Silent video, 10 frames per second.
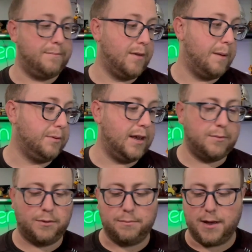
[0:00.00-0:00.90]
I played
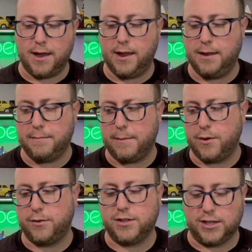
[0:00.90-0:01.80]
with my
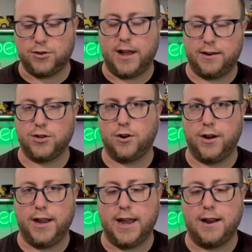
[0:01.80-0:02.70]
brother and sister had an
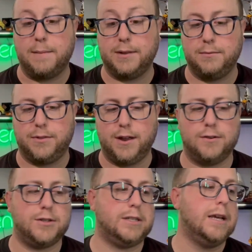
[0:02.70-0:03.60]
Atari, and I played with
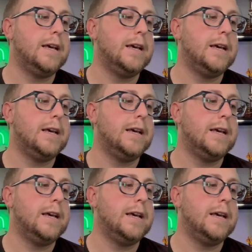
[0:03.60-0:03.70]
theirs.